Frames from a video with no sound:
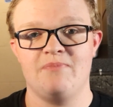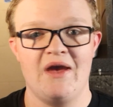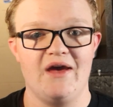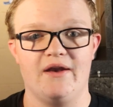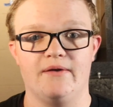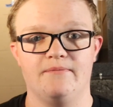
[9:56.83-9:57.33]
a
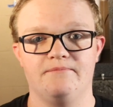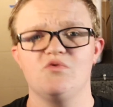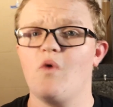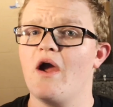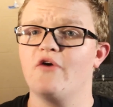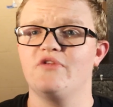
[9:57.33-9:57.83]
pet.
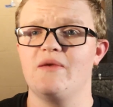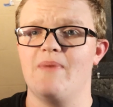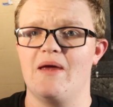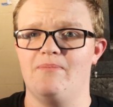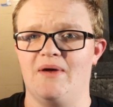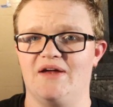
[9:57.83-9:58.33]
So why are they
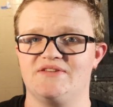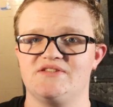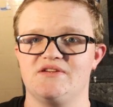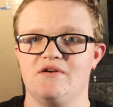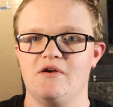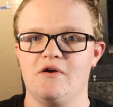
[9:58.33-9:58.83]
bad
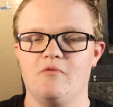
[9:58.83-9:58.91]
pets?